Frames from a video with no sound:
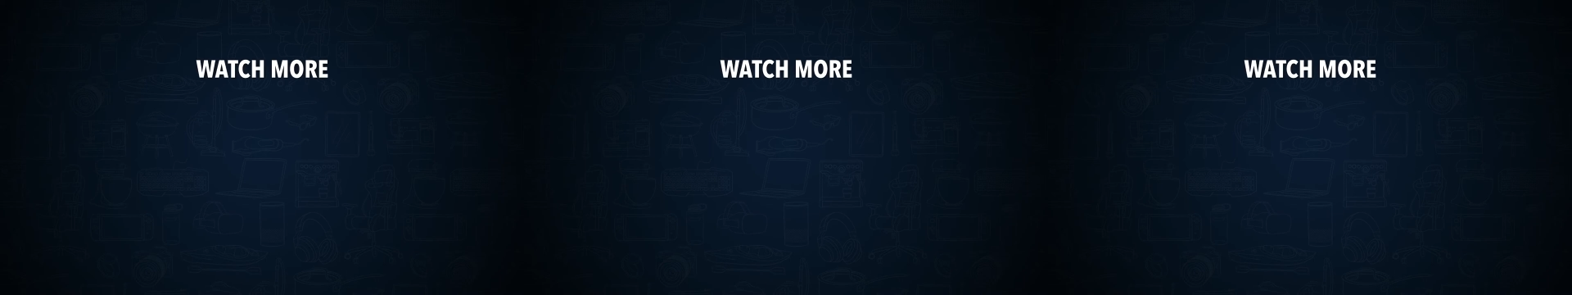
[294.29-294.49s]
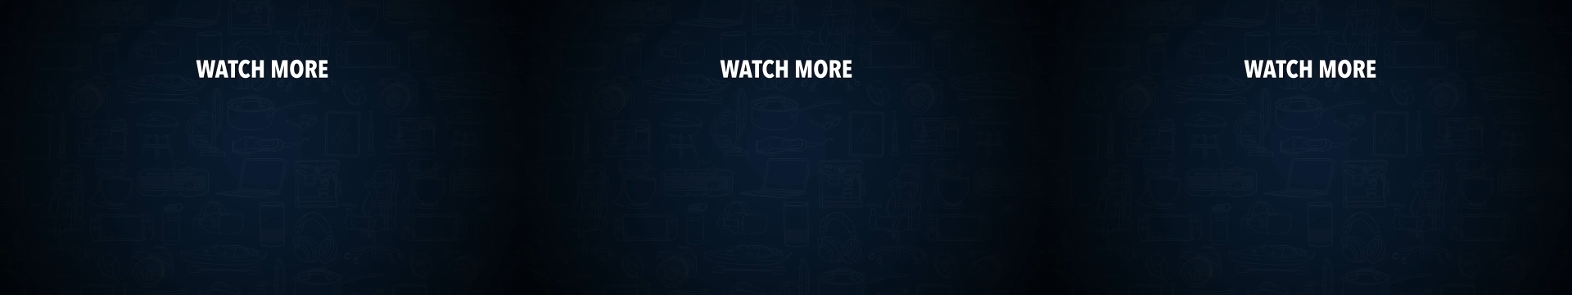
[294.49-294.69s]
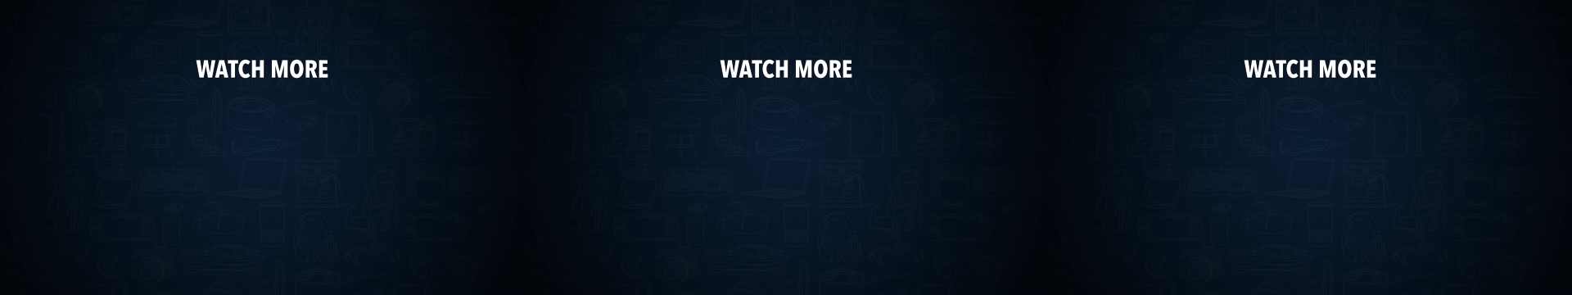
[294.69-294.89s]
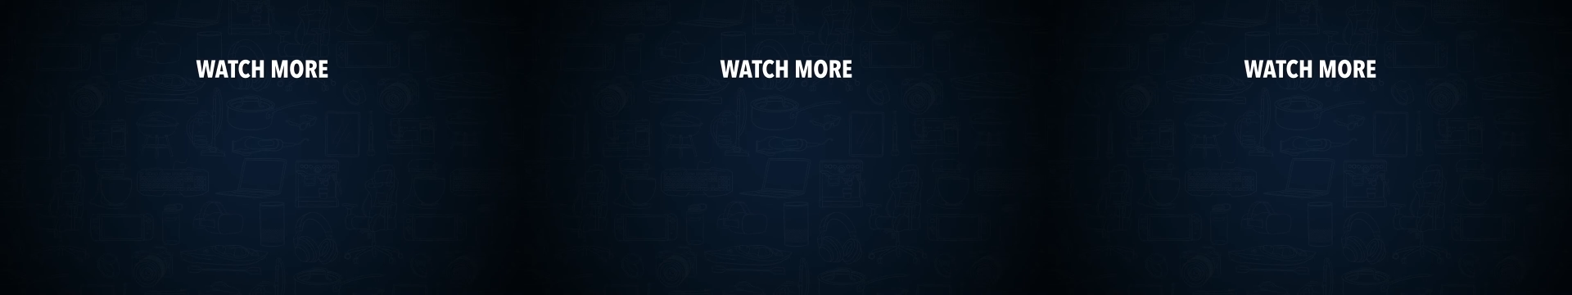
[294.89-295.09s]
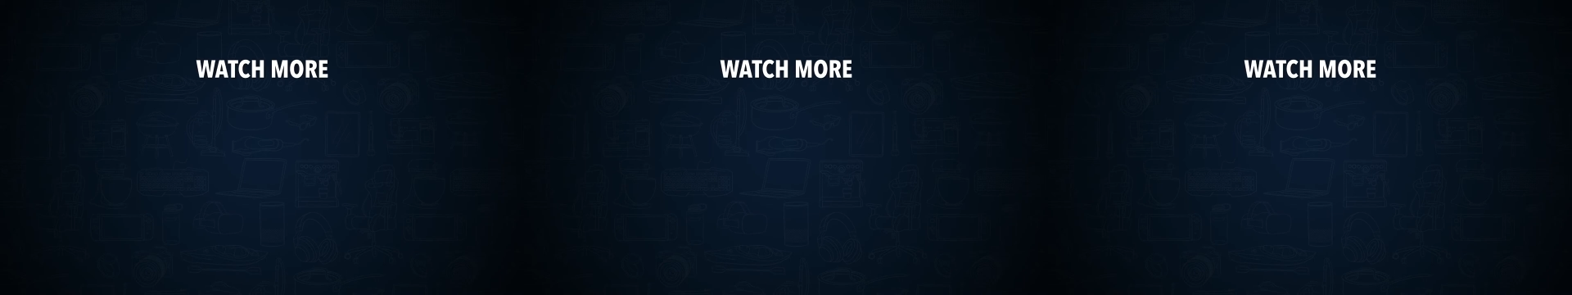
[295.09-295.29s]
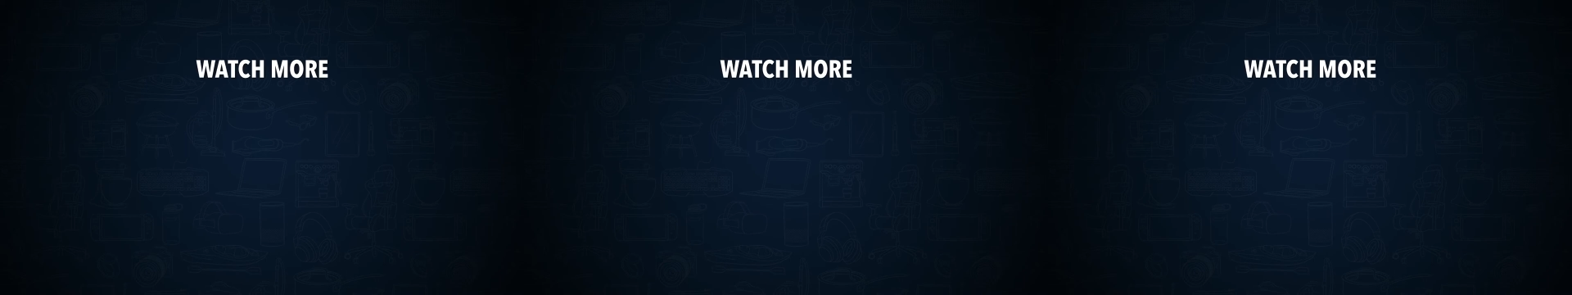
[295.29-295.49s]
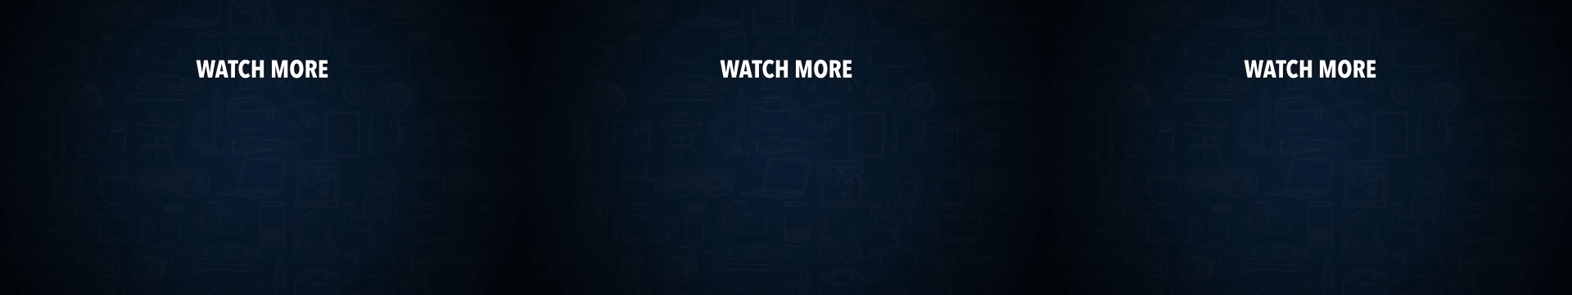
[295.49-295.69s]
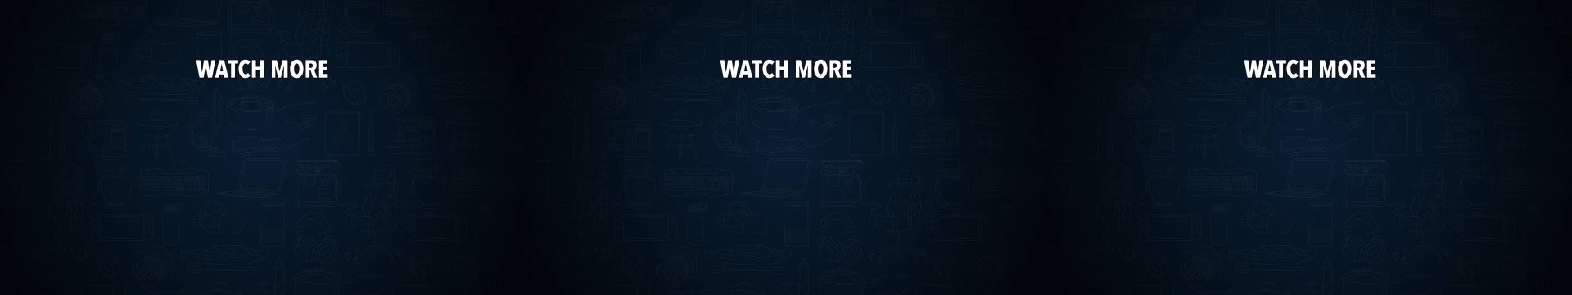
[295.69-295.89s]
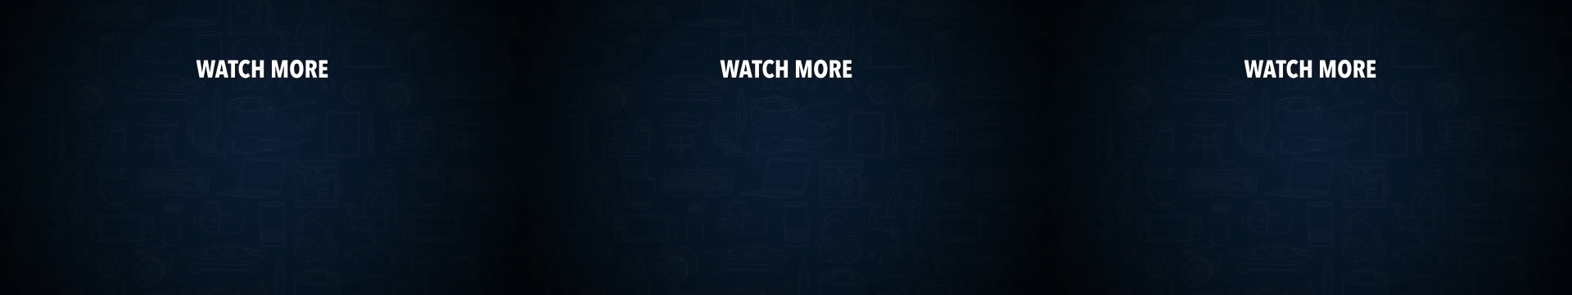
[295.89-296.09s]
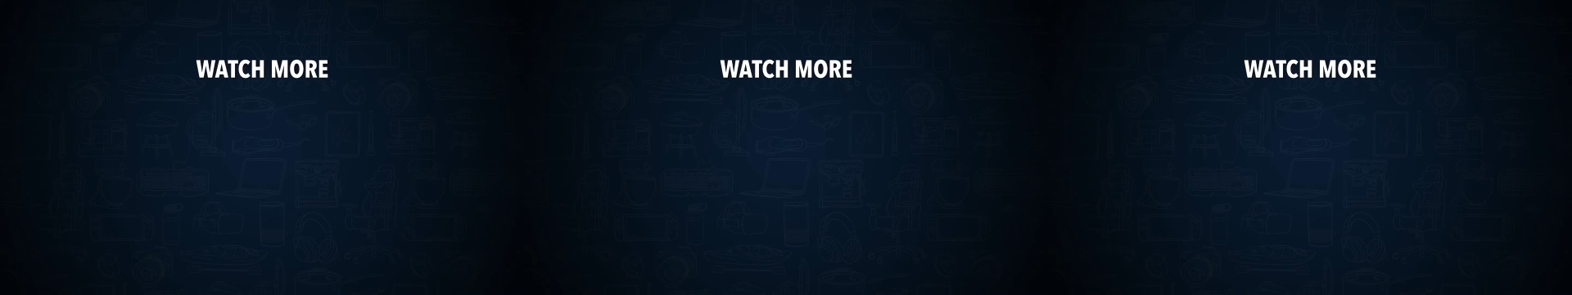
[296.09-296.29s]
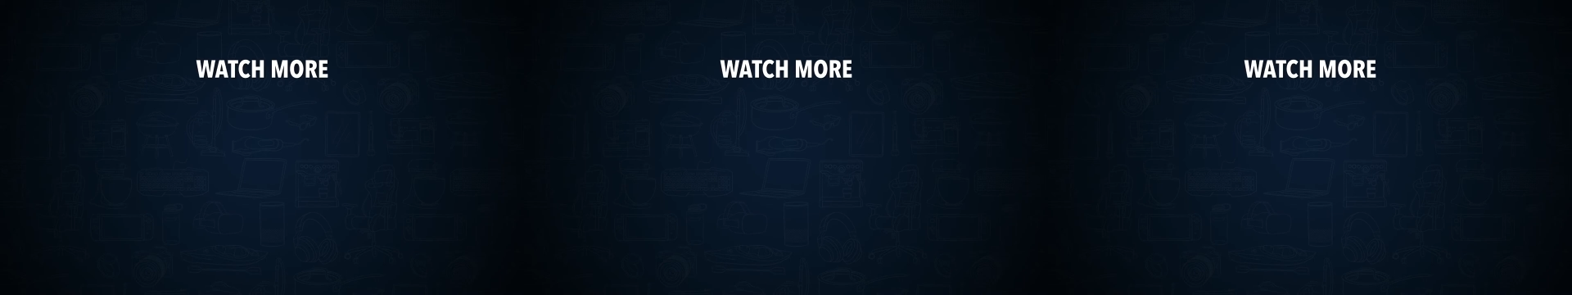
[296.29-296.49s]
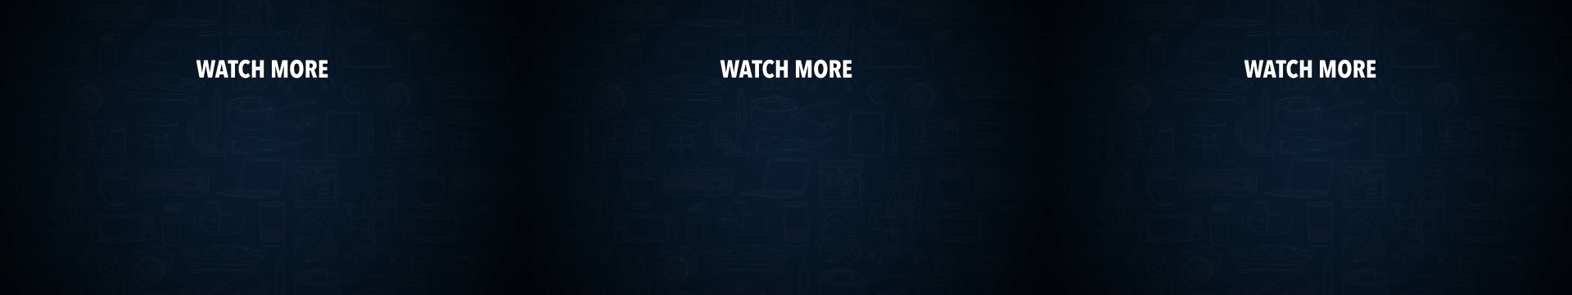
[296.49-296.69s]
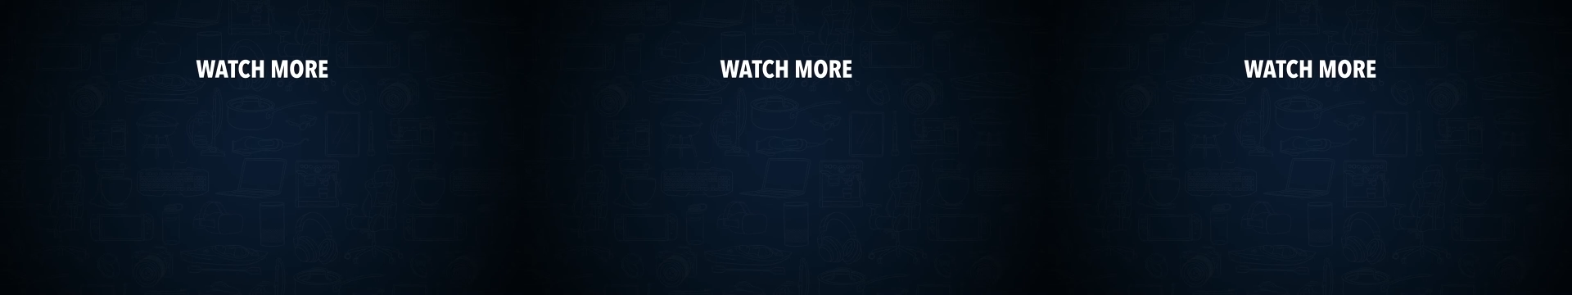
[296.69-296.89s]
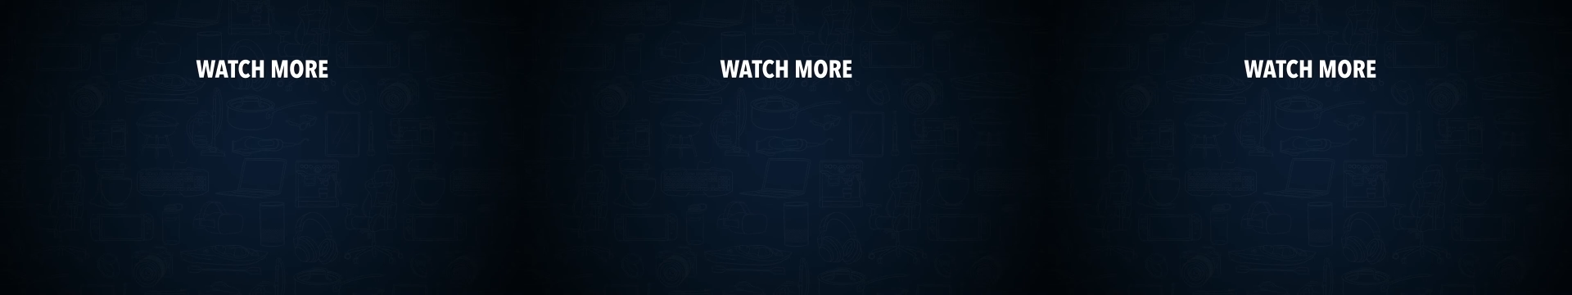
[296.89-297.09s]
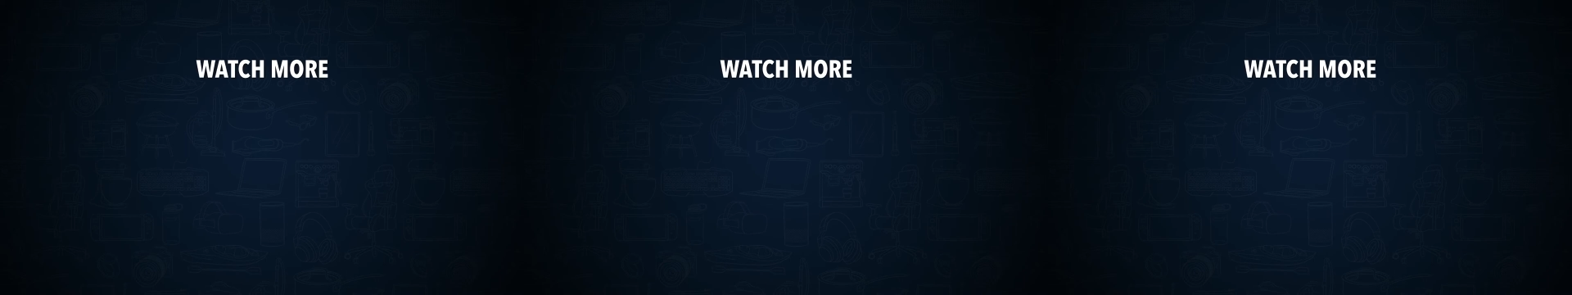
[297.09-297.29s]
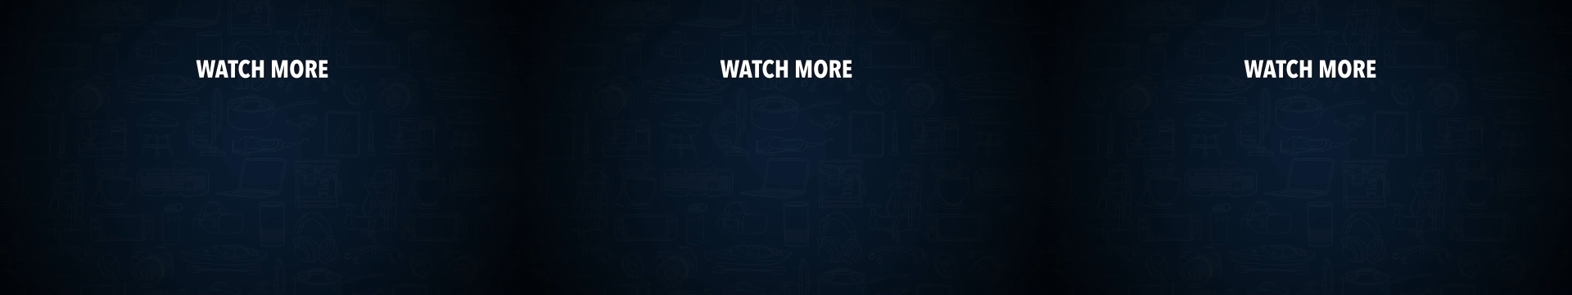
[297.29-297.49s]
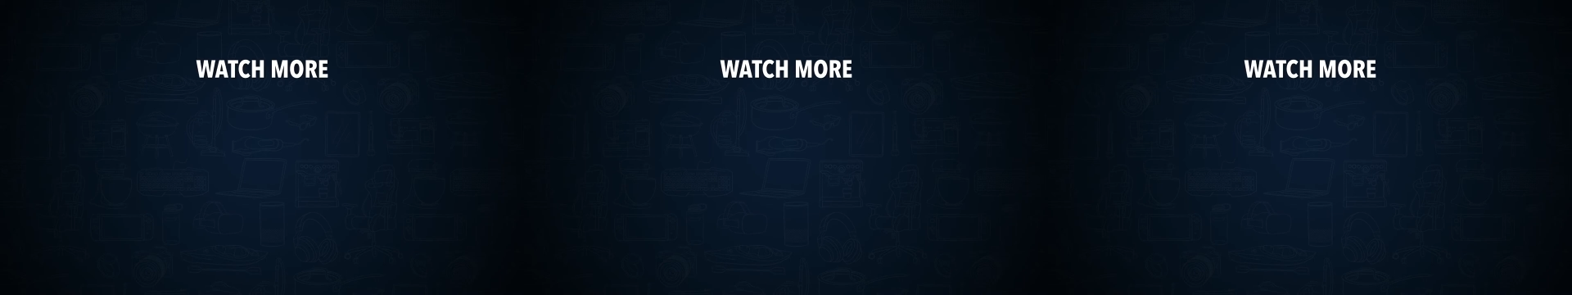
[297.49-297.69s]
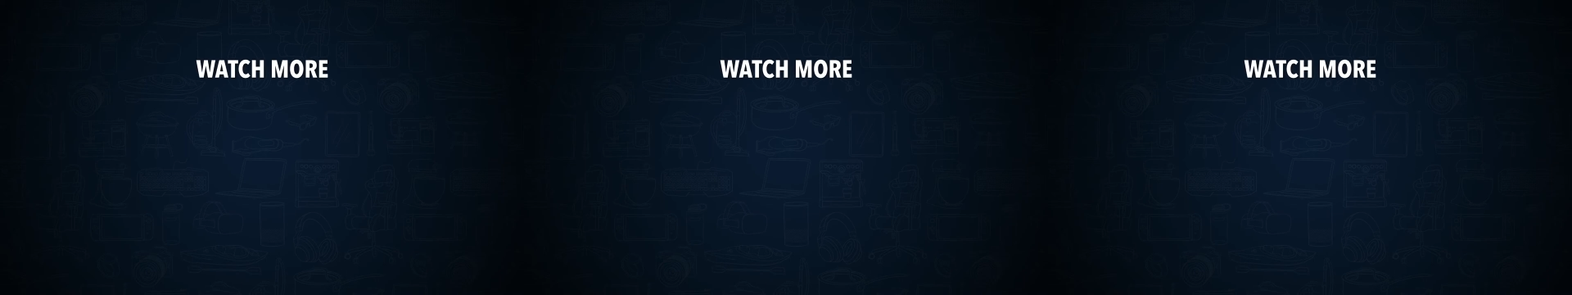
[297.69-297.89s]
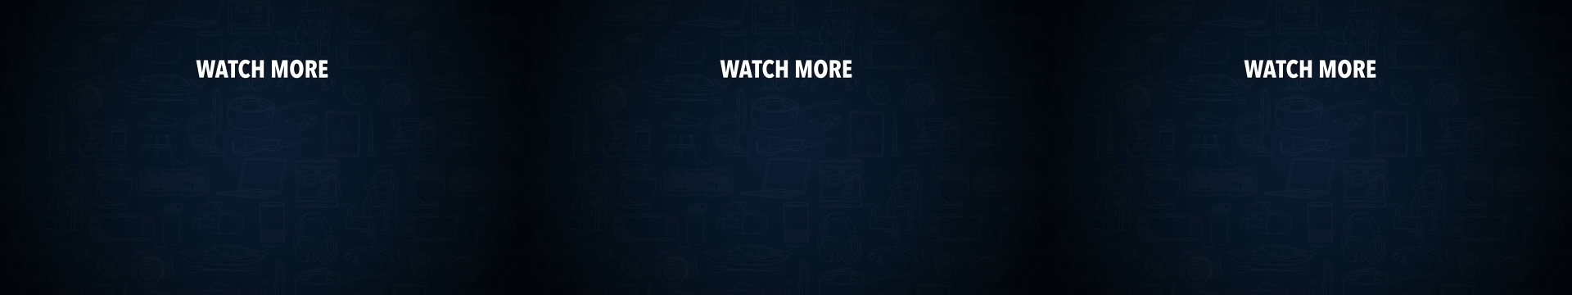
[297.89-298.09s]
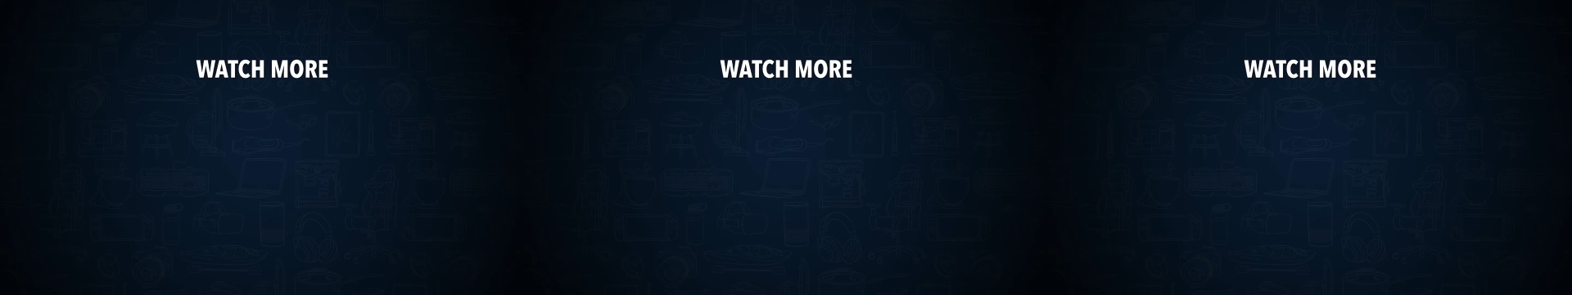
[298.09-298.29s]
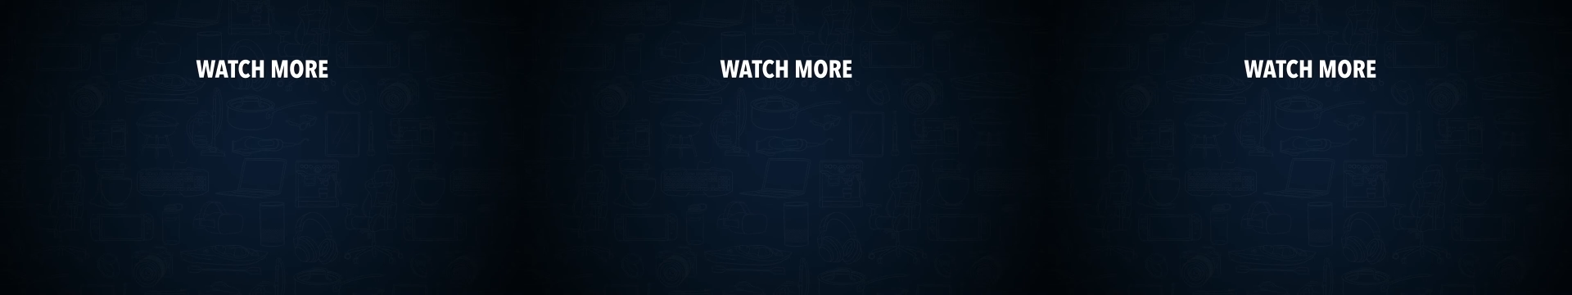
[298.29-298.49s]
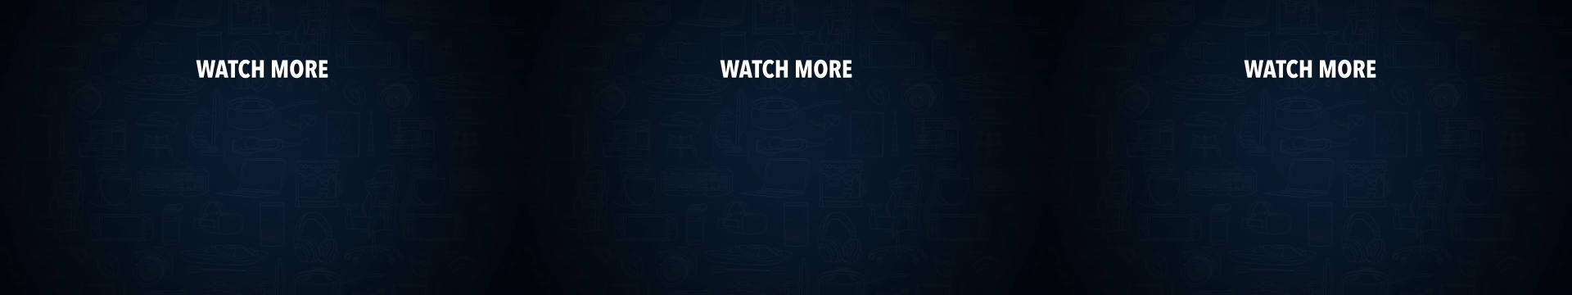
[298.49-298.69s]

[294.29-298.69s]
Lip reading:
[unreadable: no face in view]